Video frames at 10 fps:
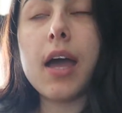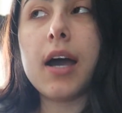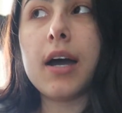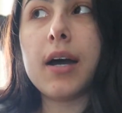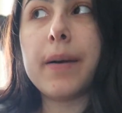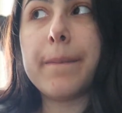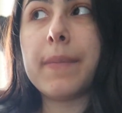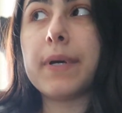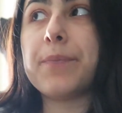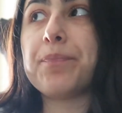
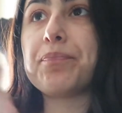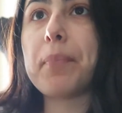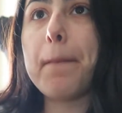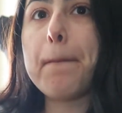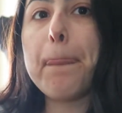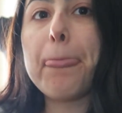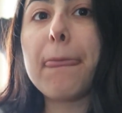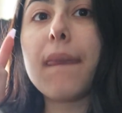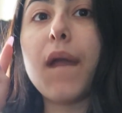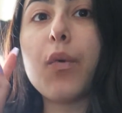um
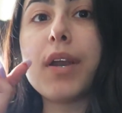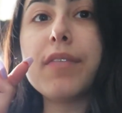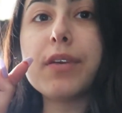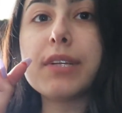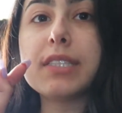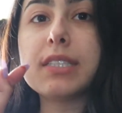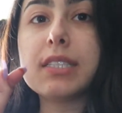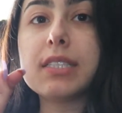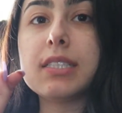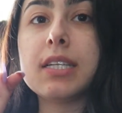one of the
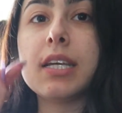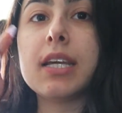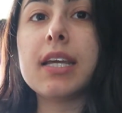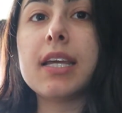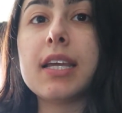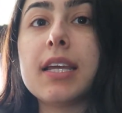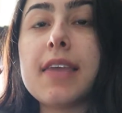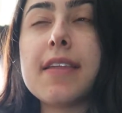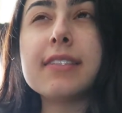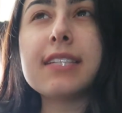reasons
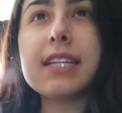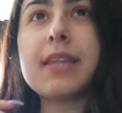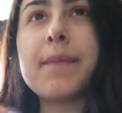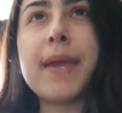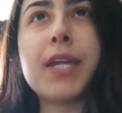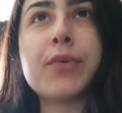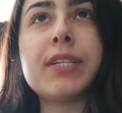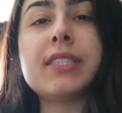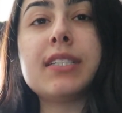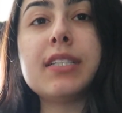this is like the main
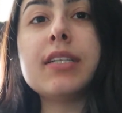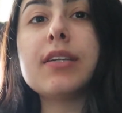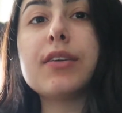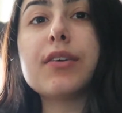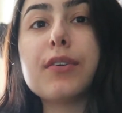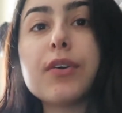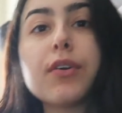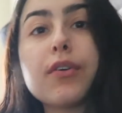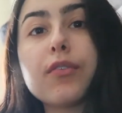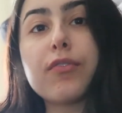reason
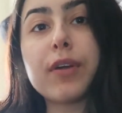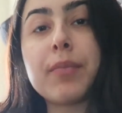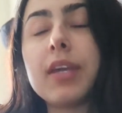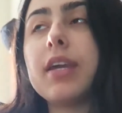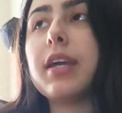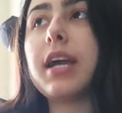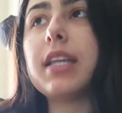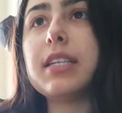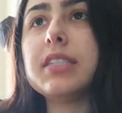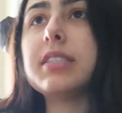for me
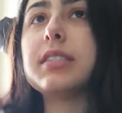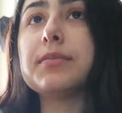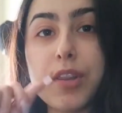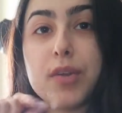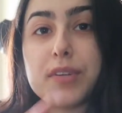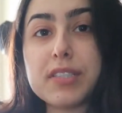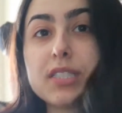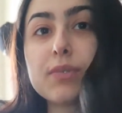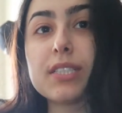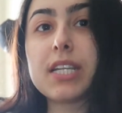at least one of the
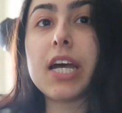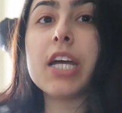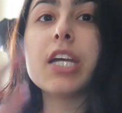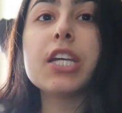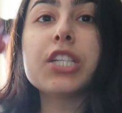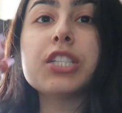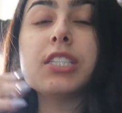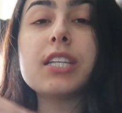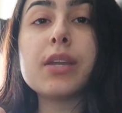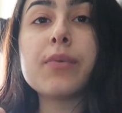reasons was that she
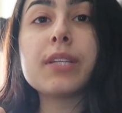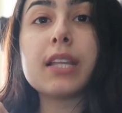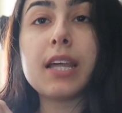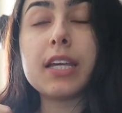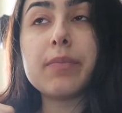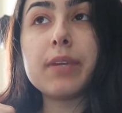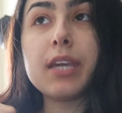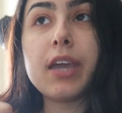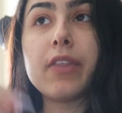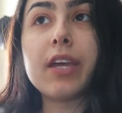didn't really like
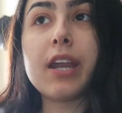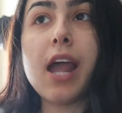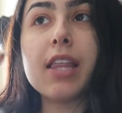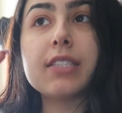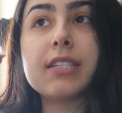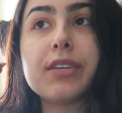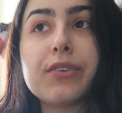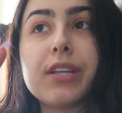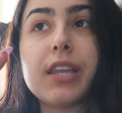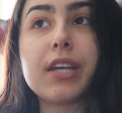me and then Isla didn't
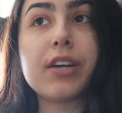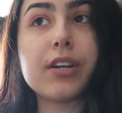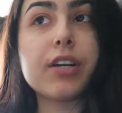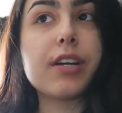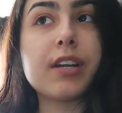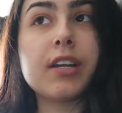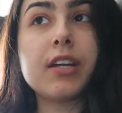really like her